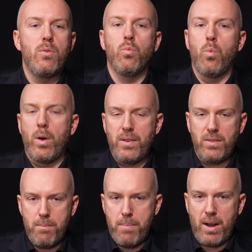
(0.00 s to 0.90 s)
what is
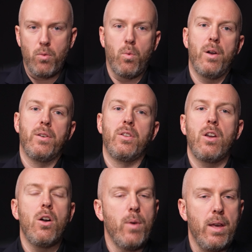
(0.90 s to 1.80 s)
the better one to
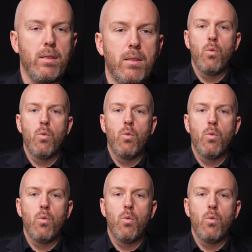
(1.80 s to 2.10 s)
go with?